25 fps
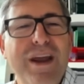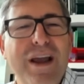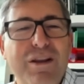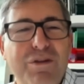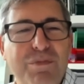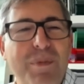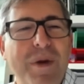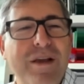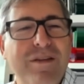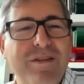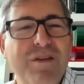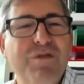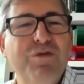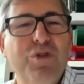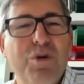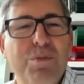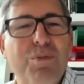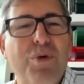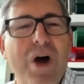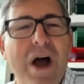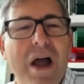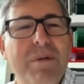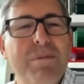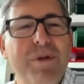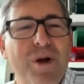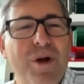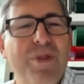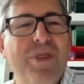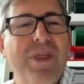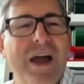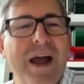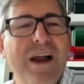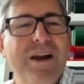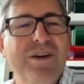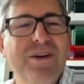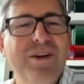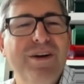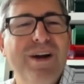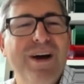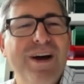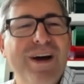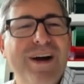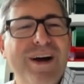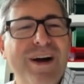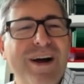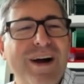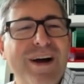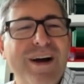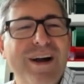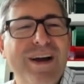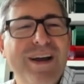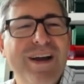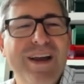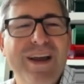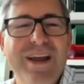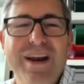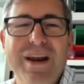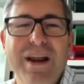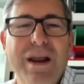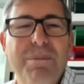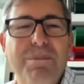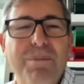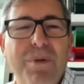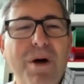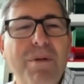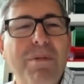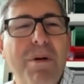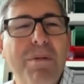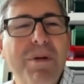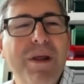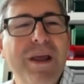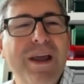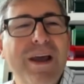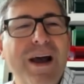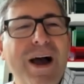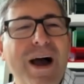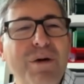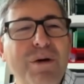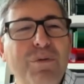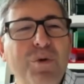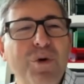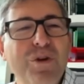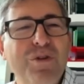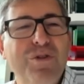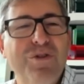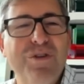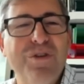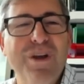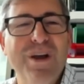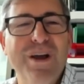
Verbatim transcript: expensive to bribe me on that, and and probably I would